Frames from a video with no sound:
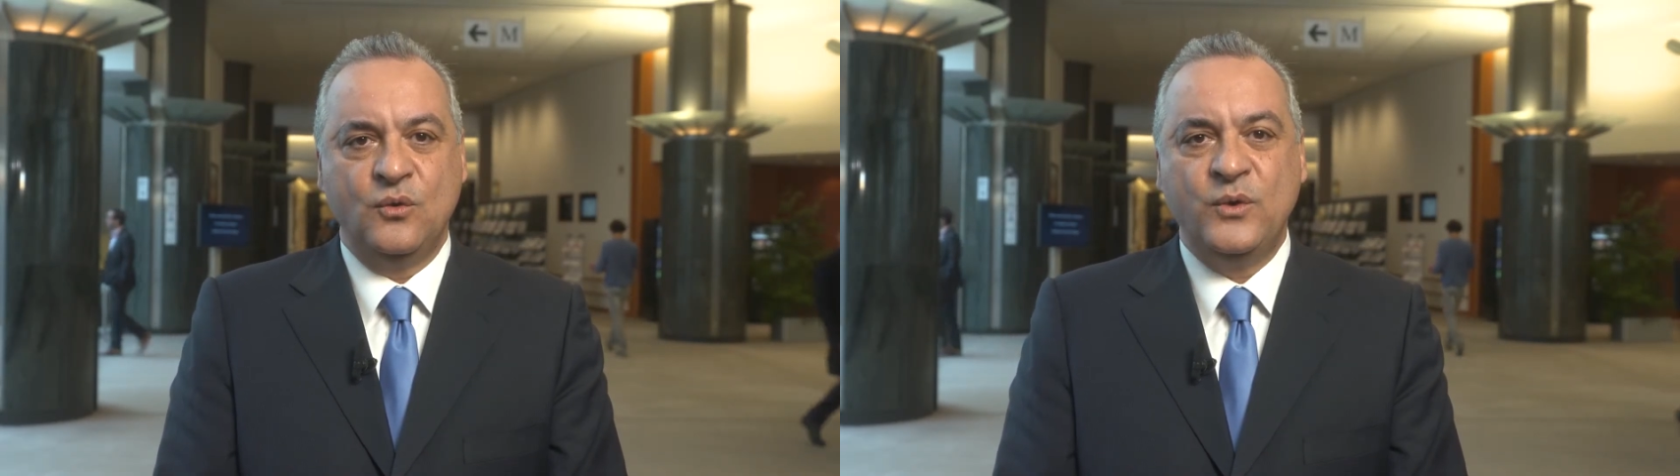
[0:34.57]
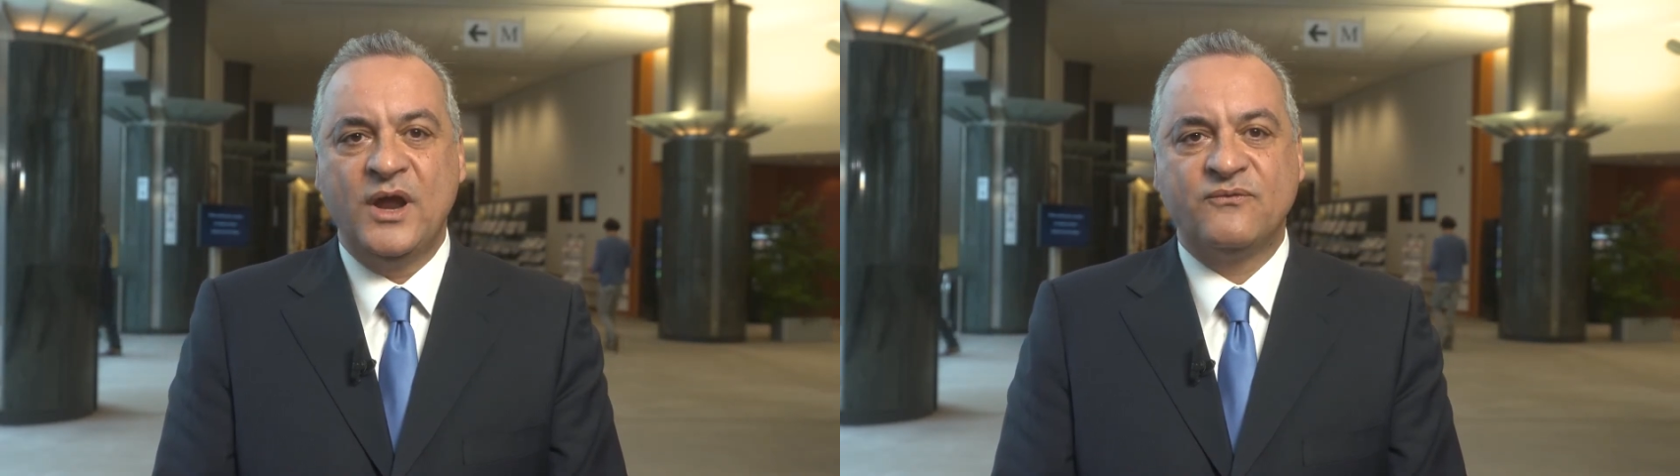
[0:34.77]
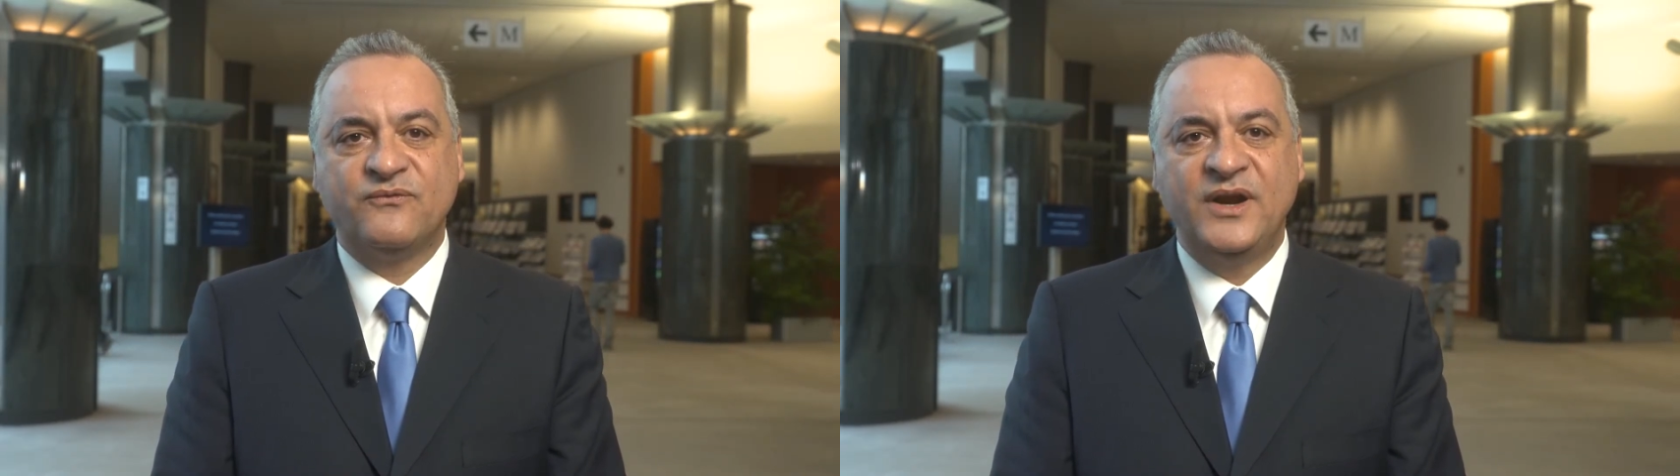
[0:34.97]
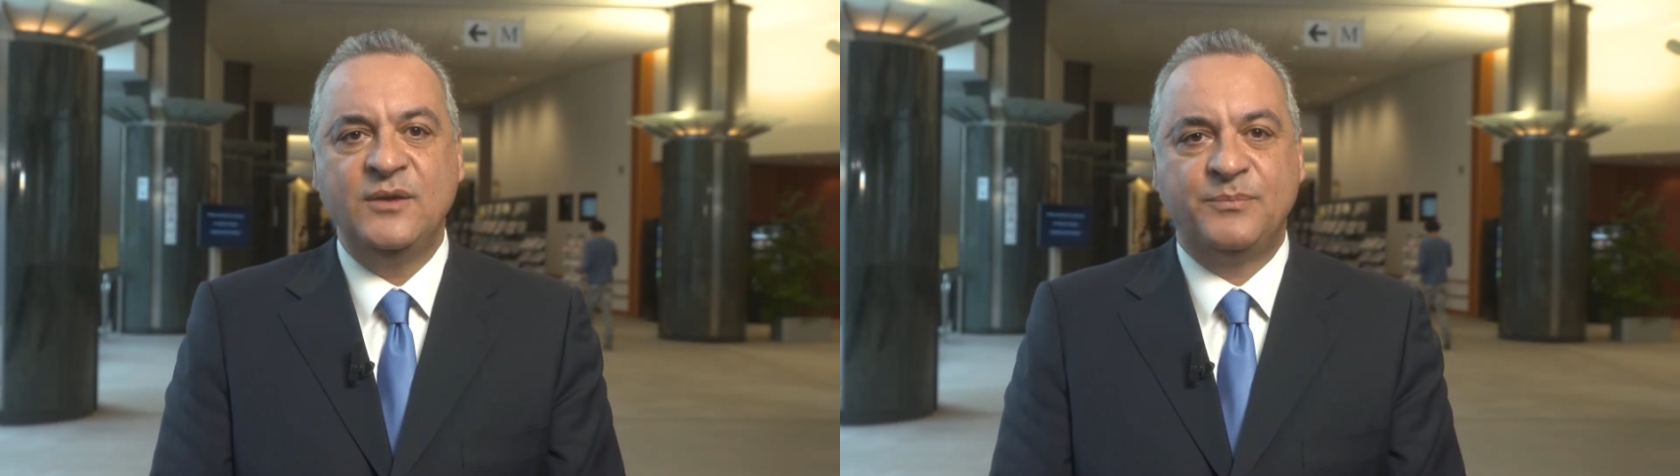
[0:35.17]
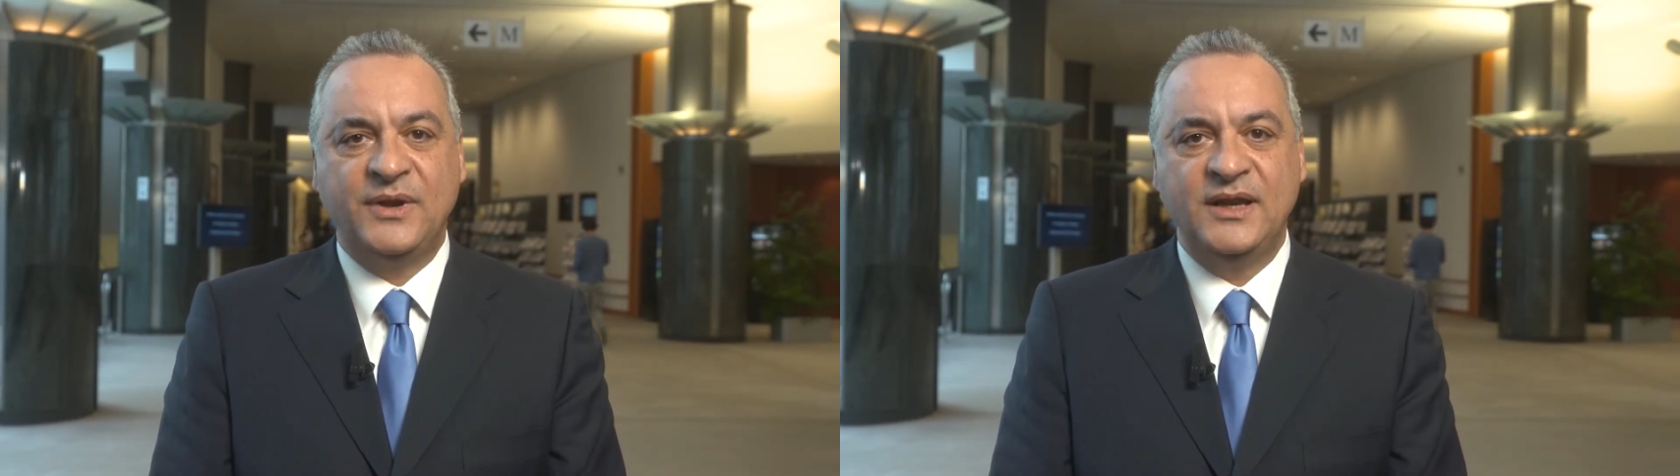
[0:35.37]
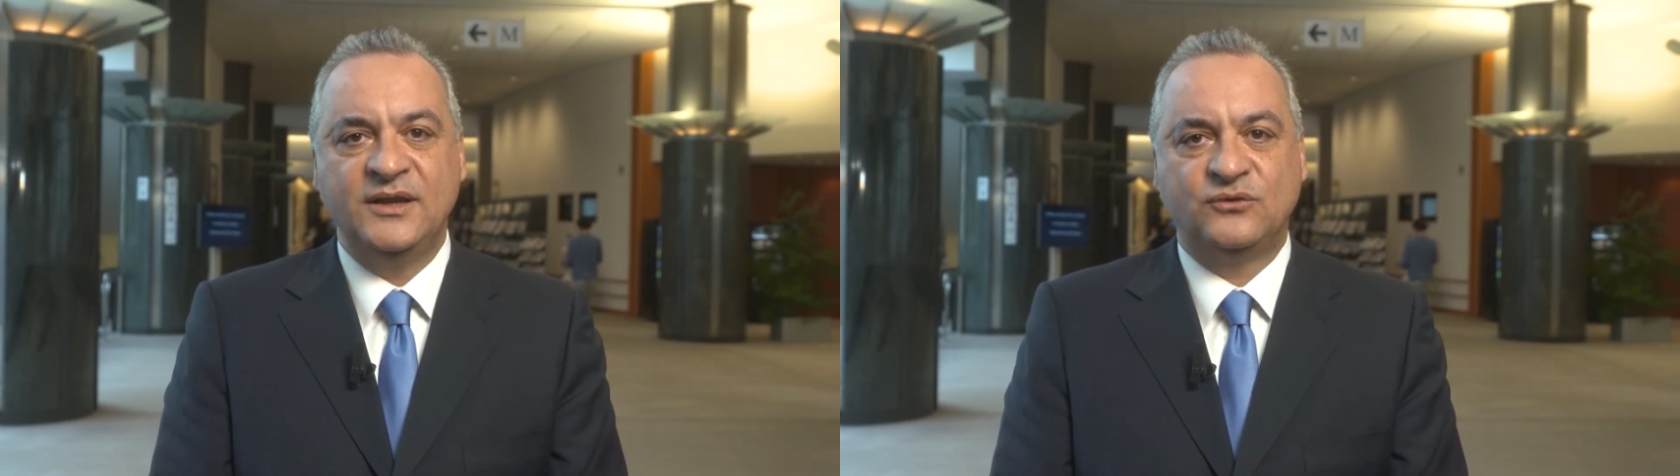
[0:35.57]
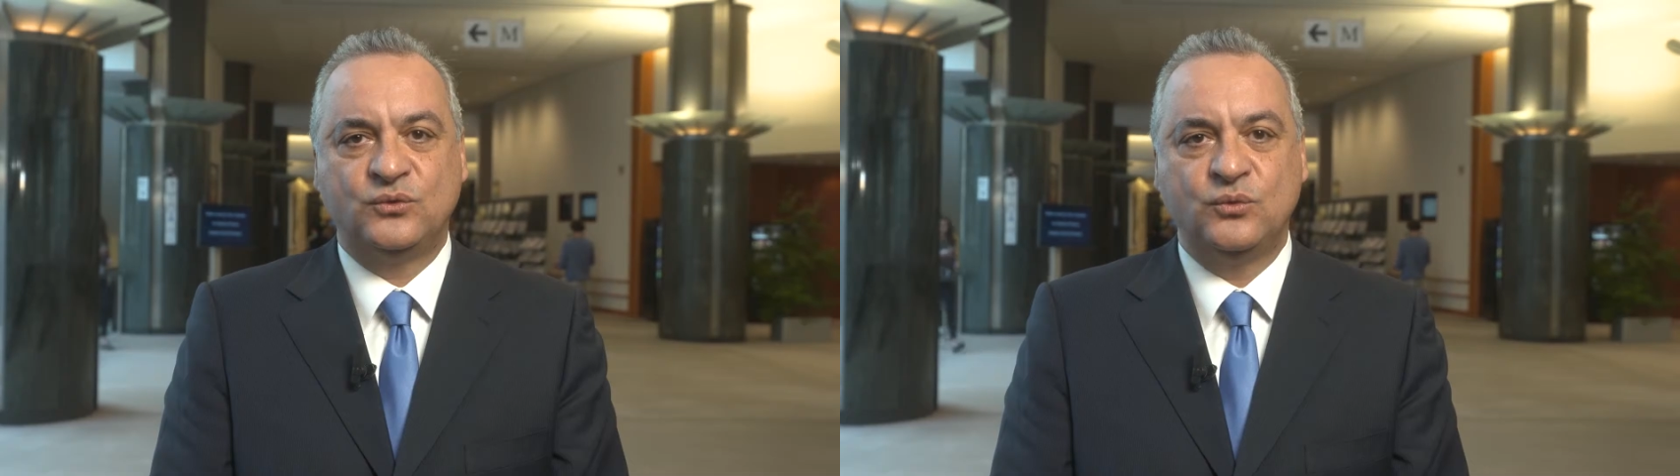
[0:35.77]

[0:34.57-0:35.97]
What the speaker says: We are very pleased to